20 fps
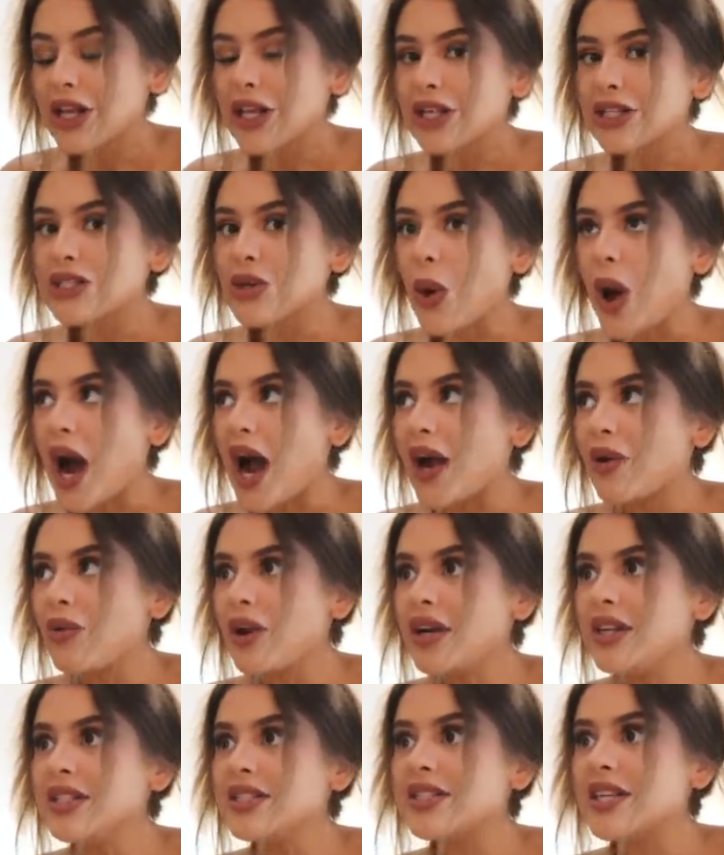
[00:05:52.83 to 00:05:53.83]
So I
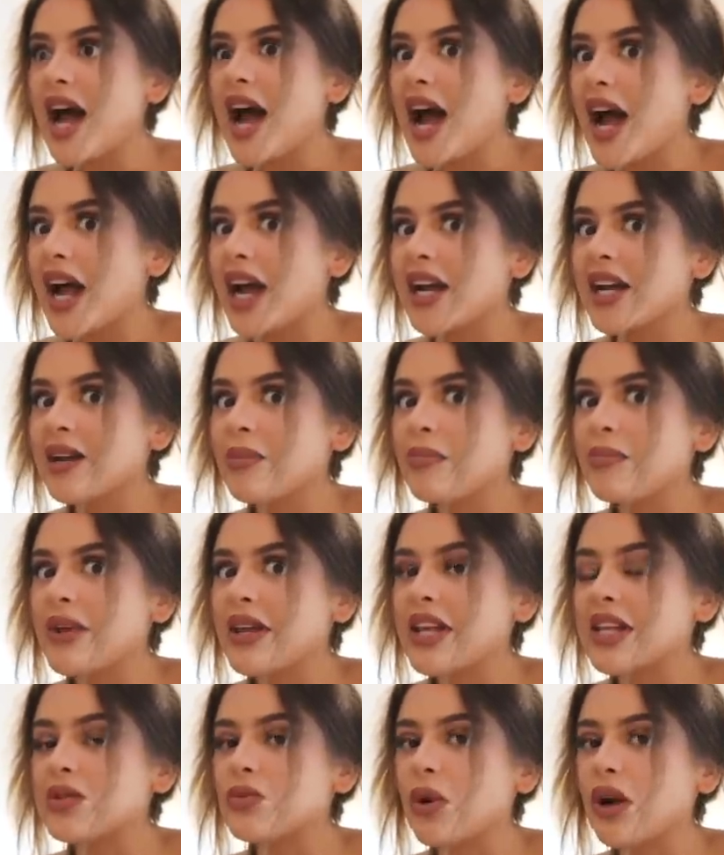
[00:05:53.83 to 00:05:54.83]
run inside
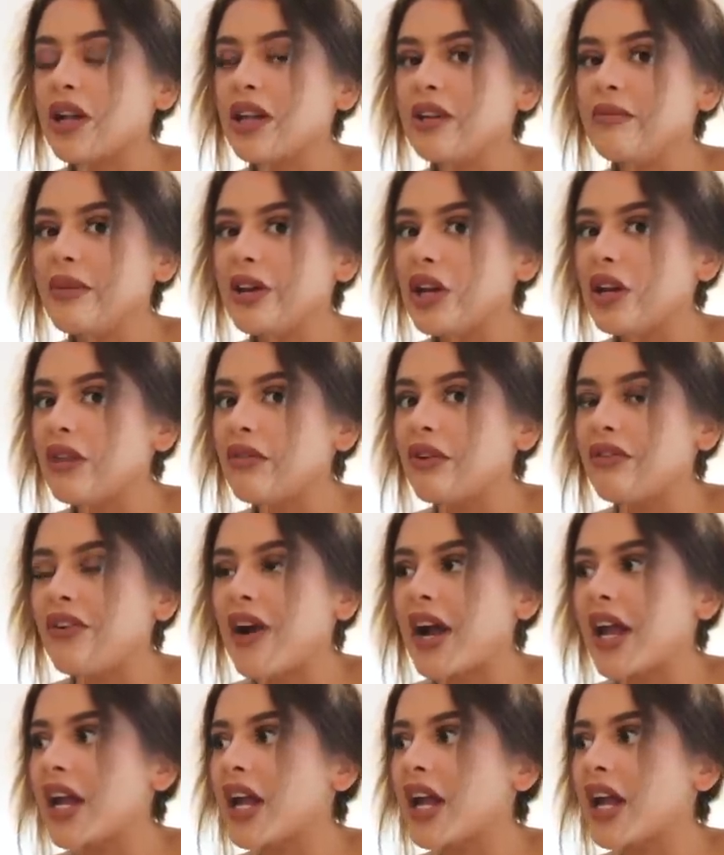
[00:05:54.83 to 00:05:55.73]
because we're in the middle of a